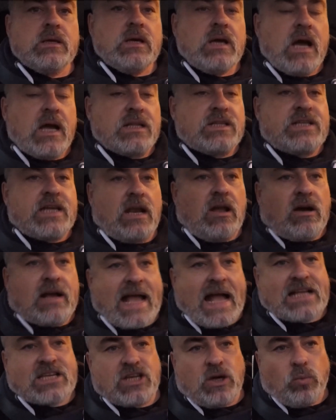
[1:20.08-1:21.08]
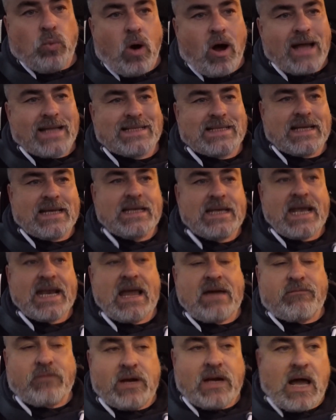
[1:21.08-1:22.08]
until I catch a whiting in
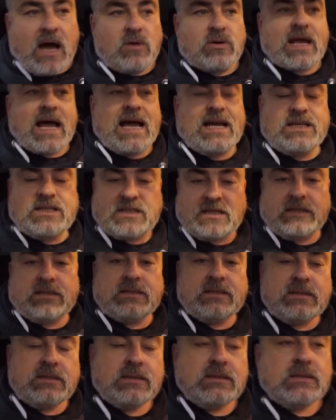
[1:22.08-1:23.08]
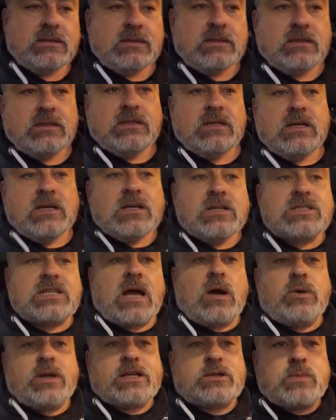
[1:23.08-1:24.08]
every location.
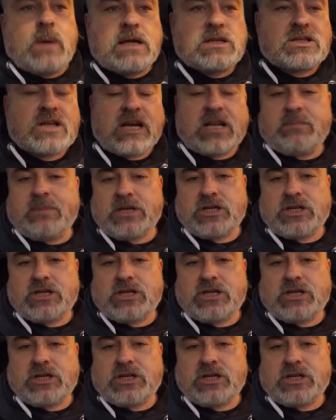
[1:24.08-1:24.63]
So this one's going to be